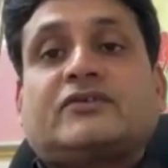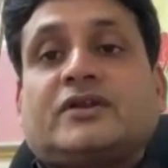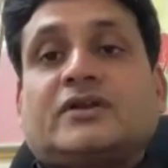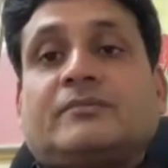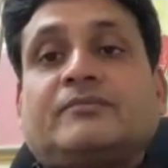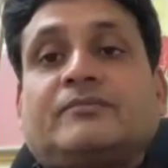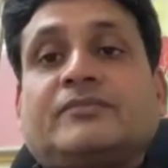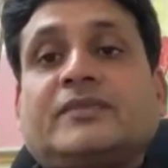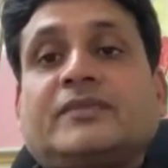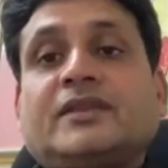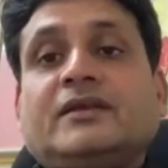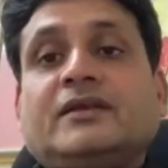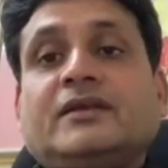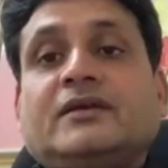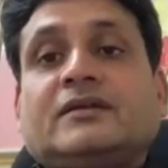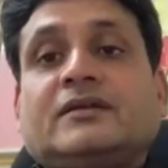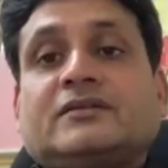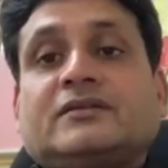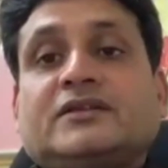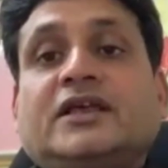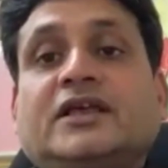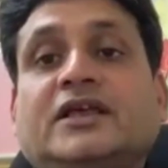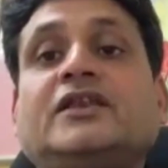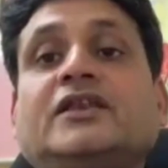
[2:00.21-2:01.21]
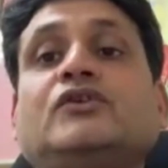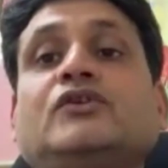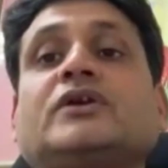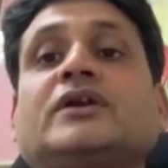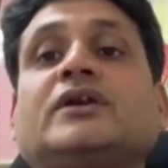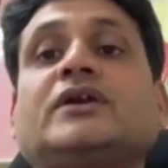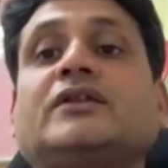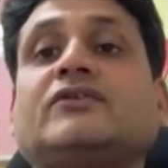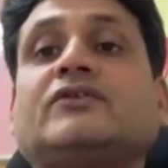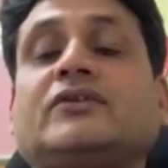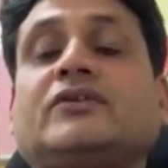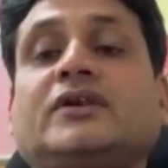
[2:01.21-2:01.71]
system, then
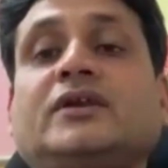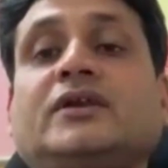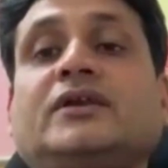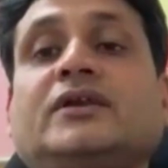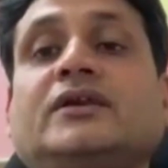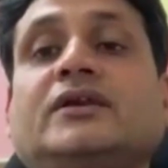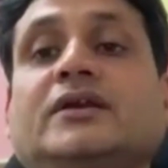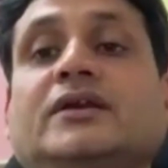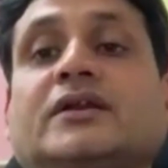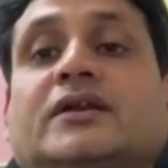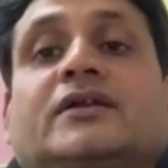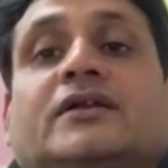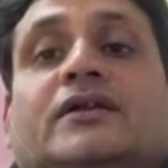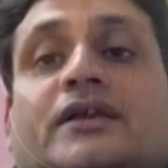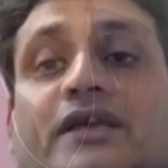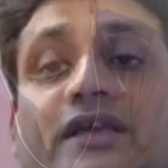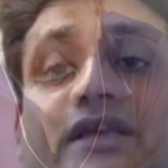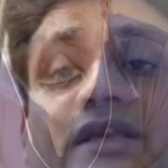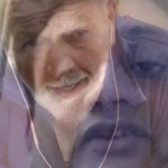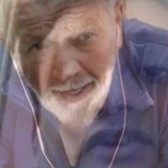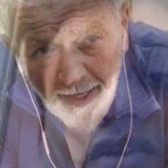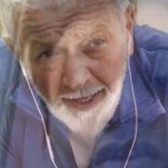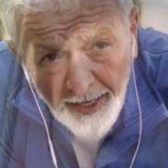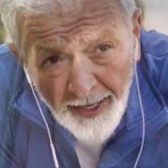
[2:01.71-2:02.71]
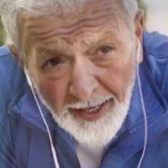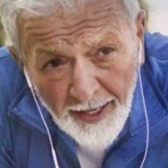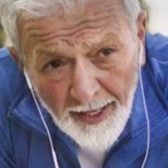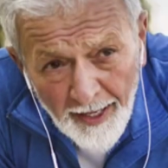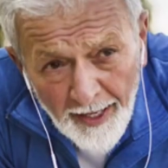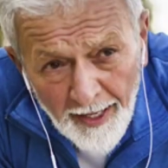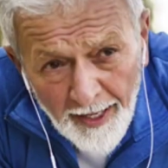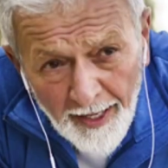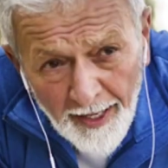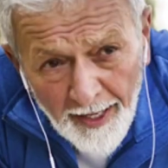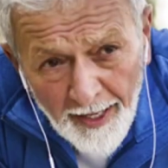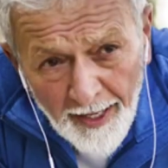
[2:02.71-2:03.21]
you can see it
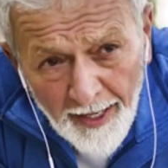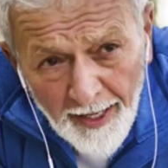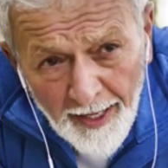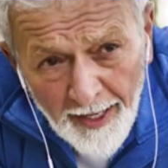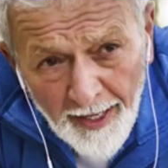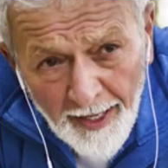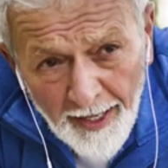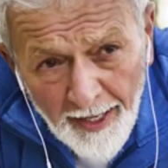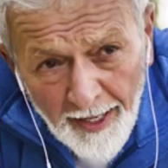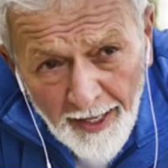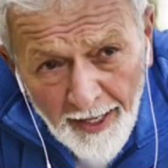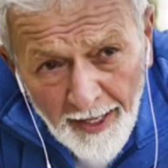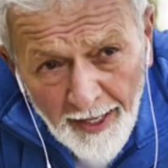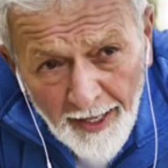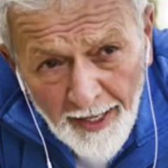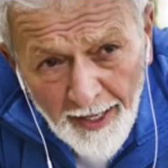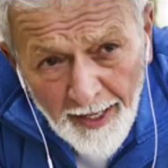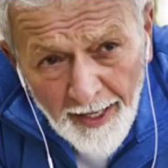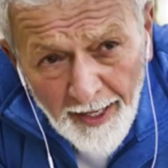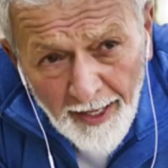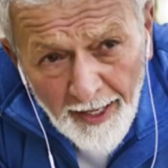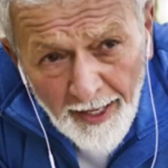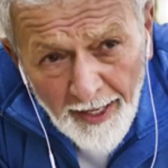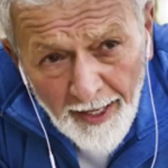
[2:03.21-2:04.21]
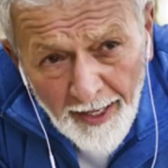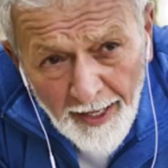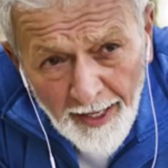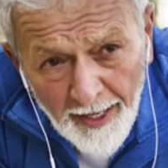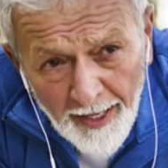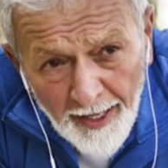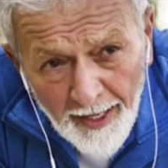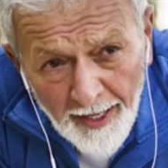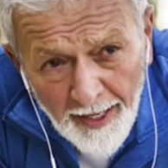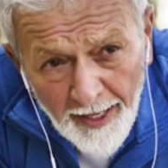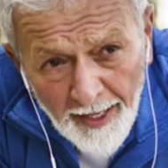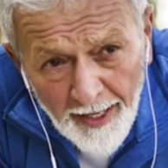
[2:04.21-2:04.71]
easily. Okay.
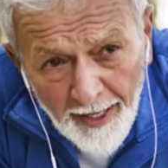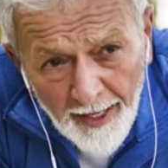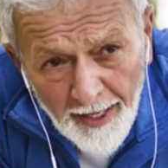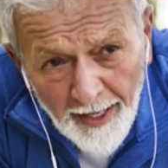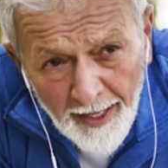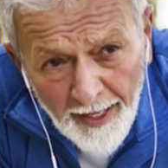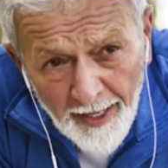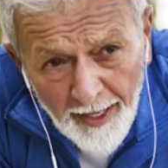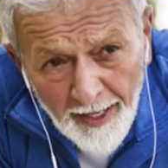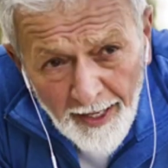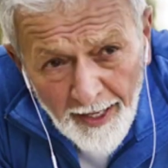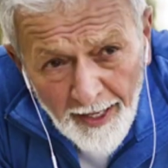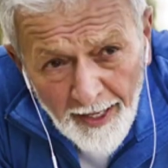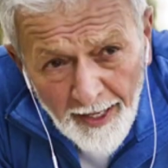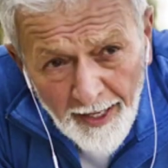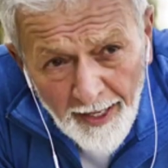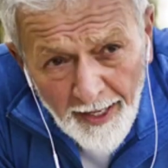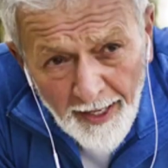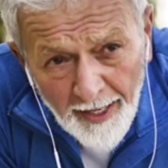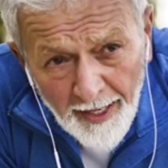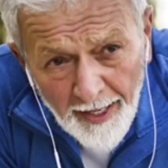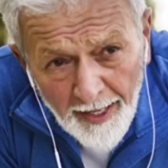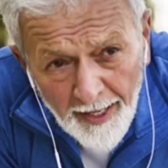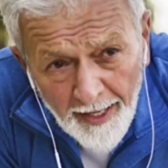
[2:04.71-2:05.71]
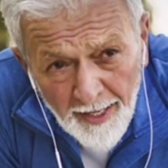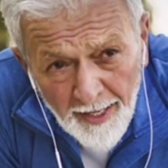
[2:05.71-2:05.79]
Now,